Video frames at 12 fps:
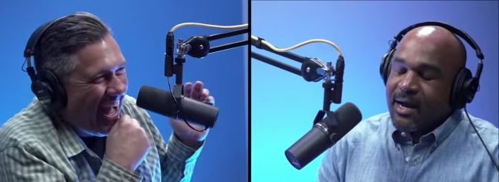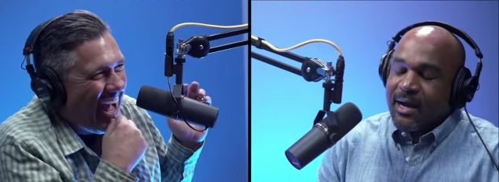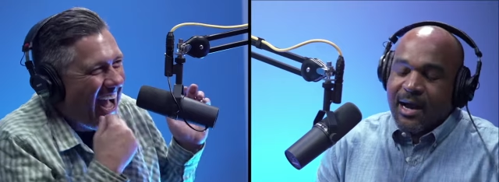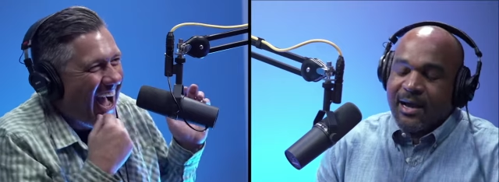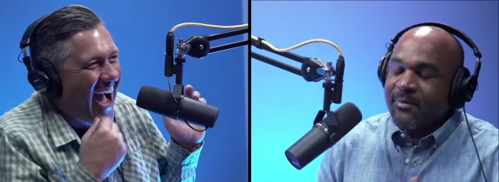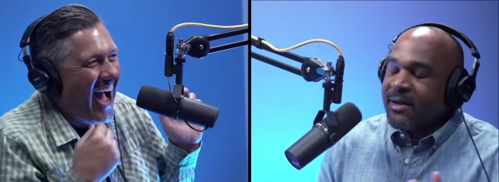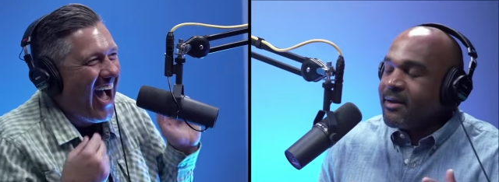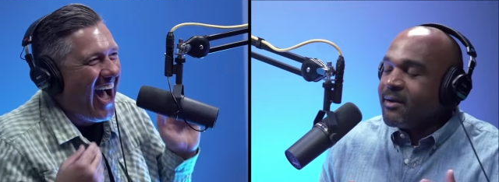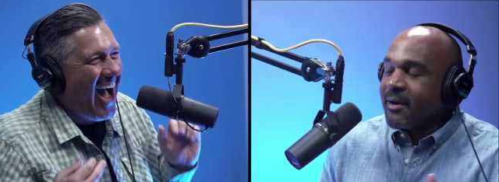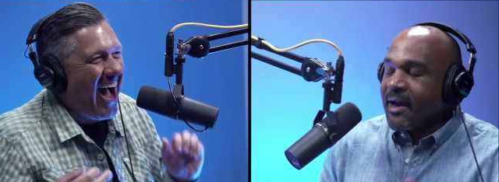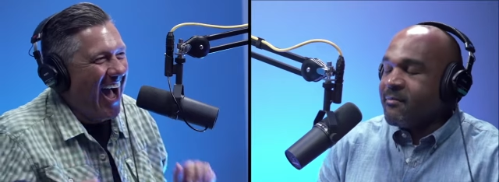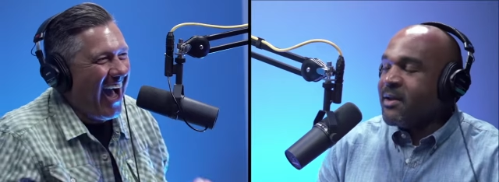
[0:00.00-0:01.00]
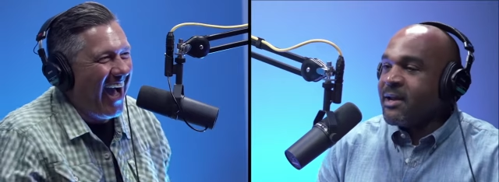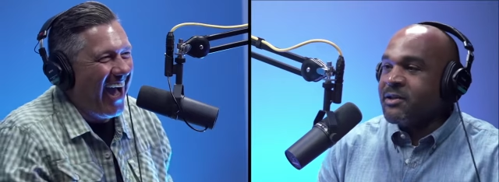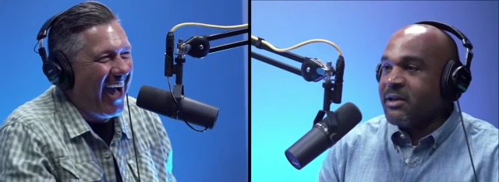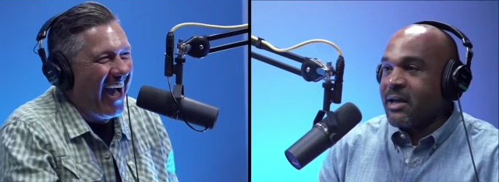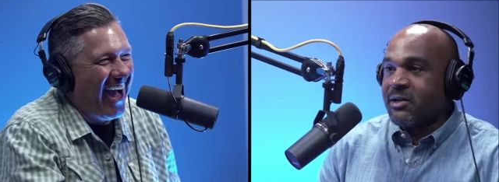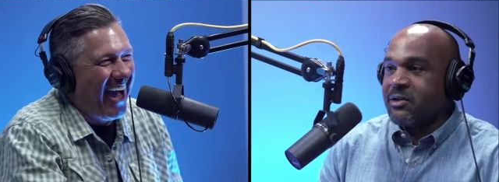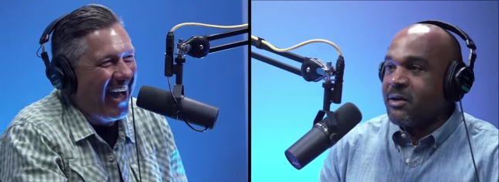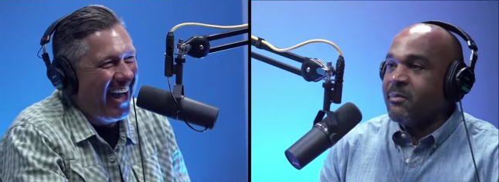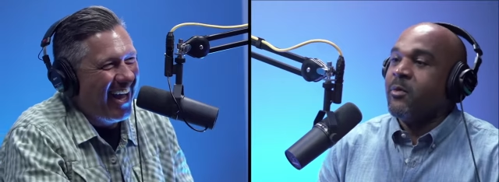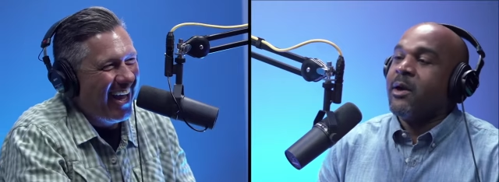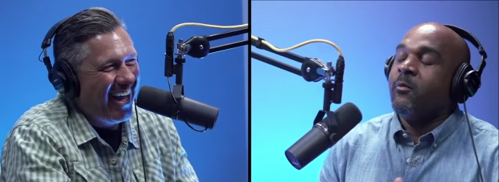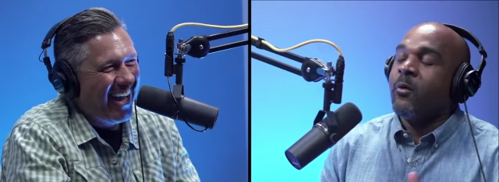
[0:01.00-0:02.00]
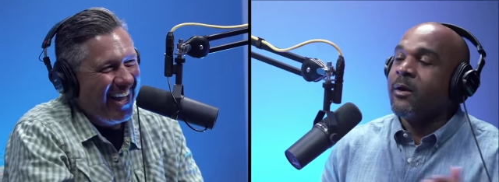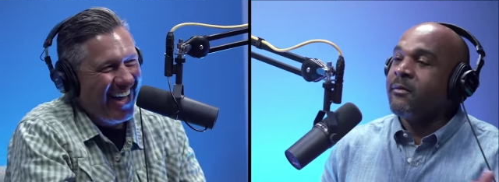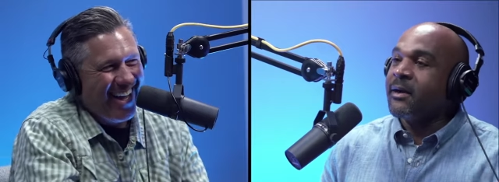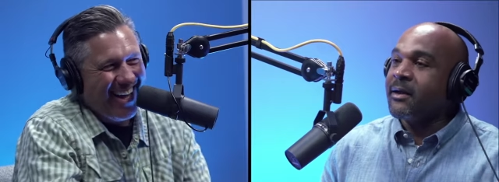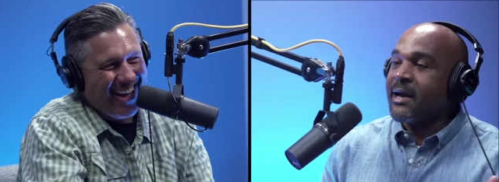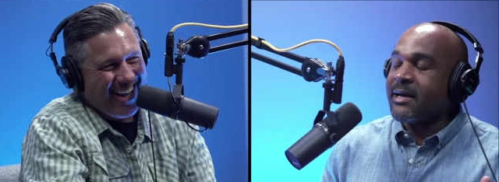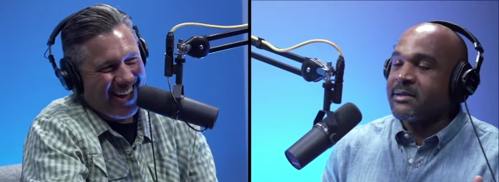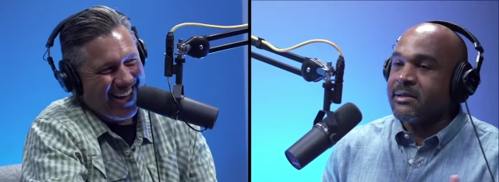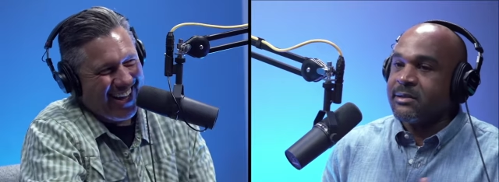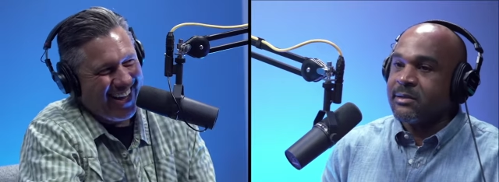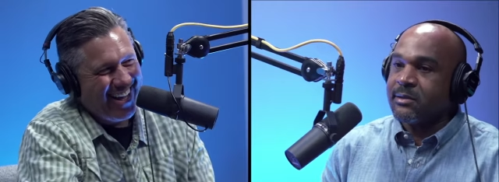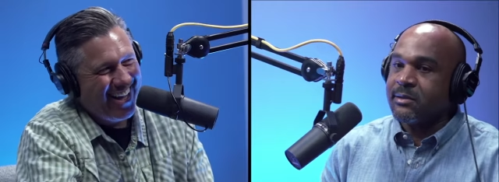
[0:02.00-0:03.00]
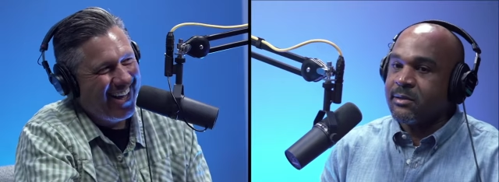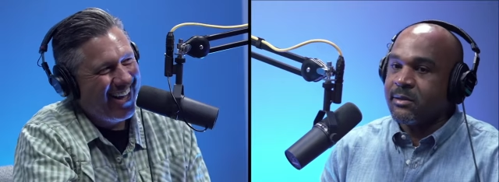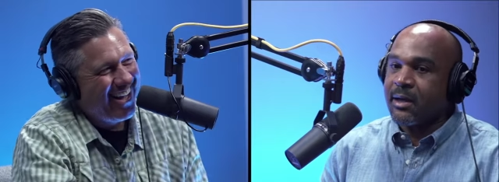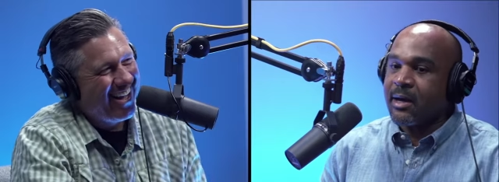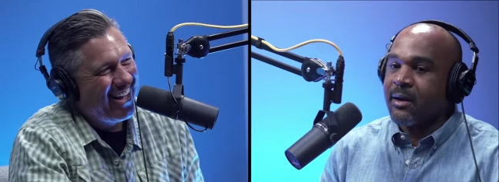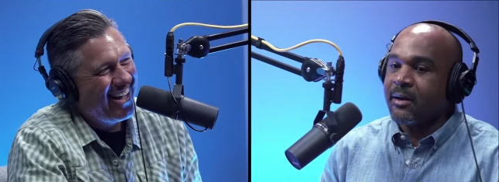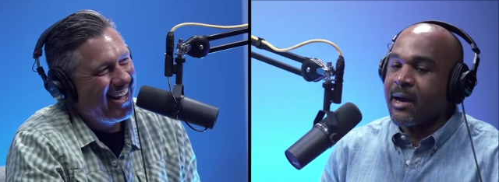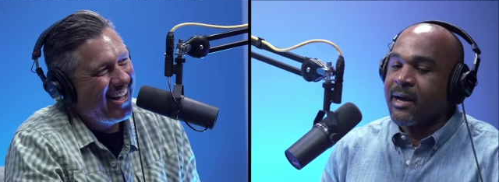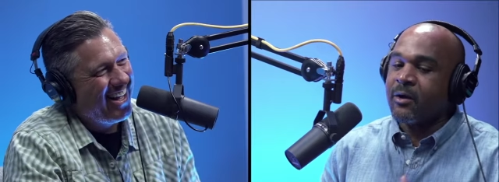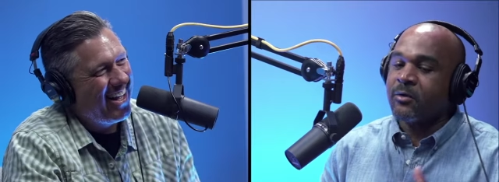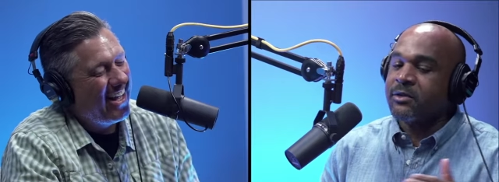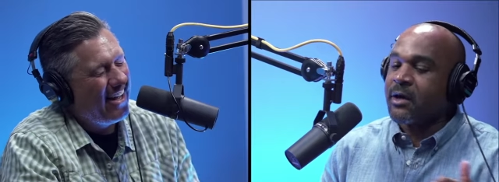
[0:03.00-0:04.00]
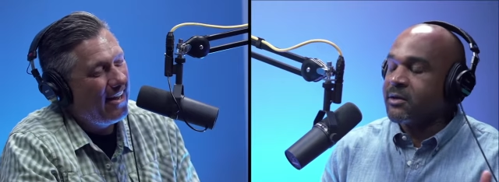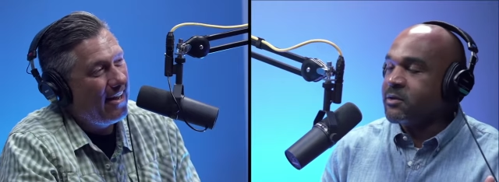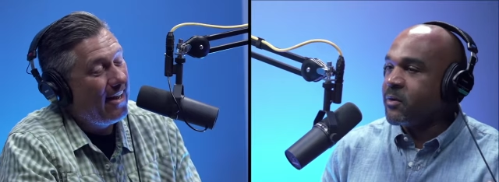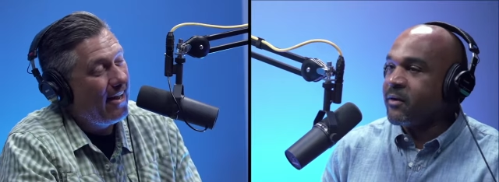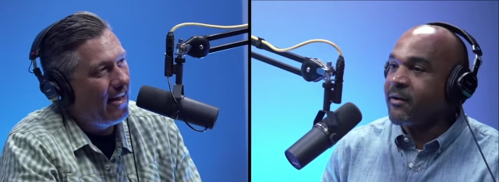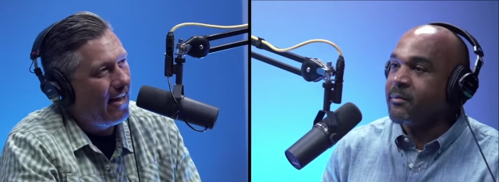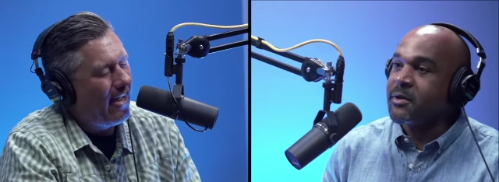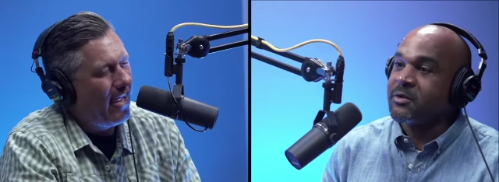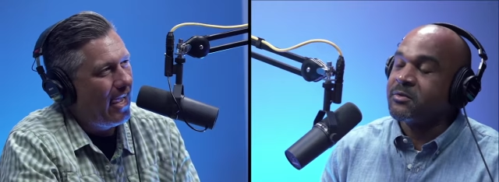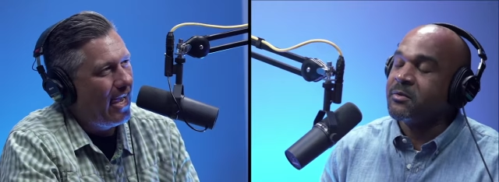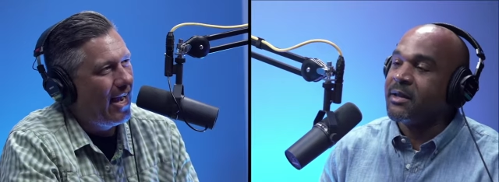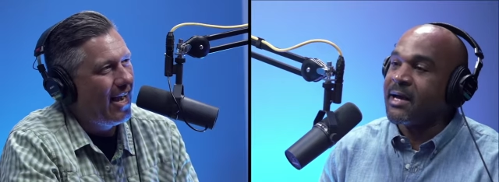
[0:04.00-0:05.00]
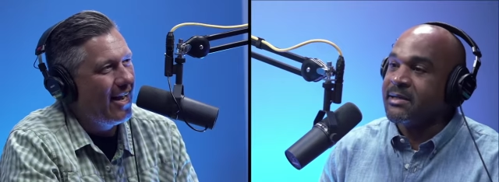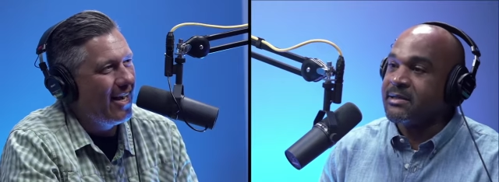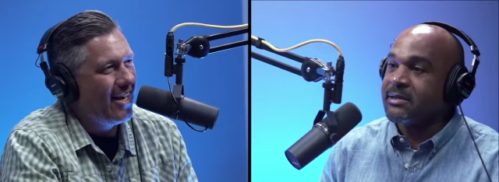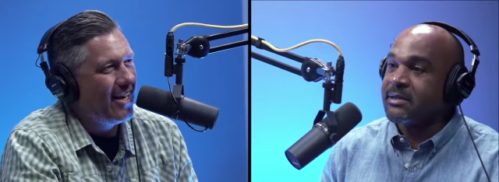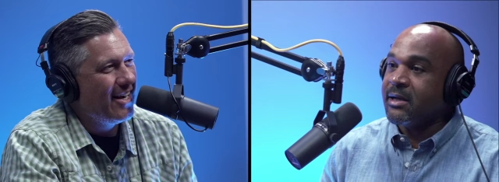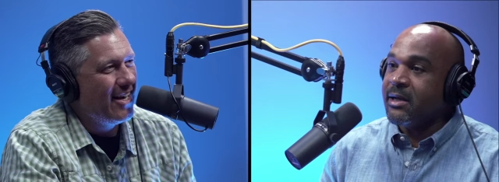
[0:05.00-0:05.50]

Speaker 1: I, am in I'm in education and, and one of the classes uh, I go talk to one of our middle school classes.